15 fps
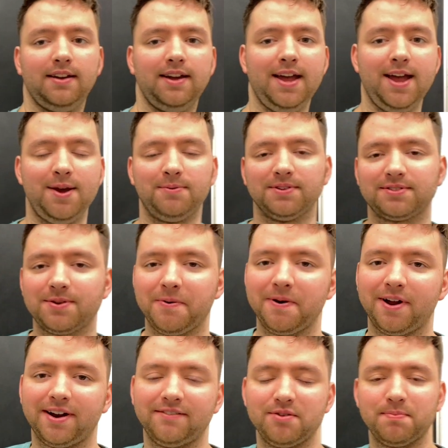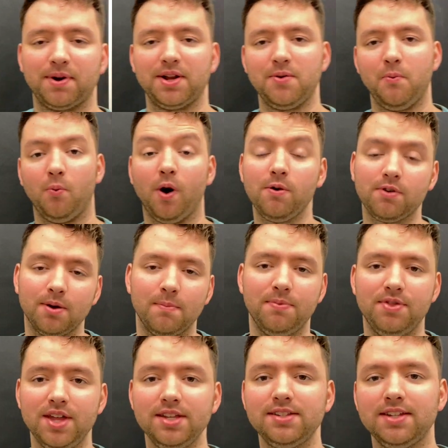Hey, what's going on, everybody?
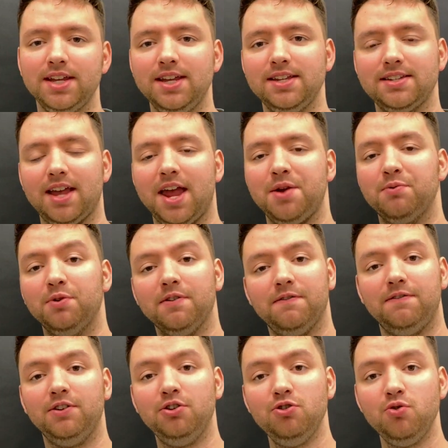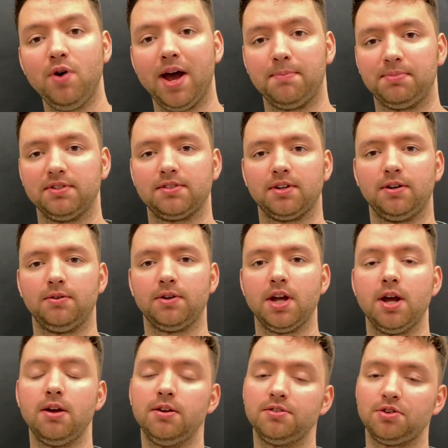Welcome. This is a review episode.
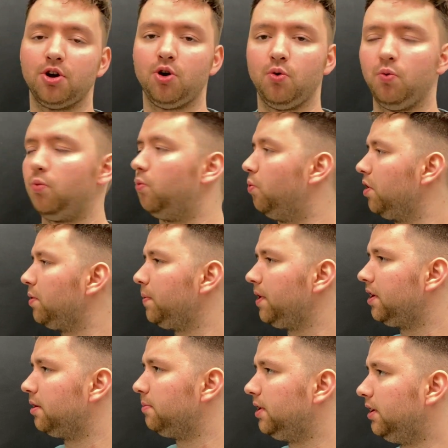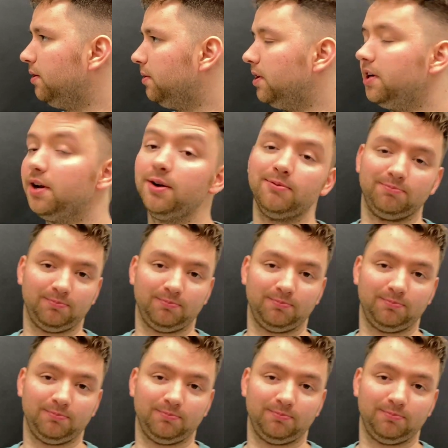So, what are we going to be doing?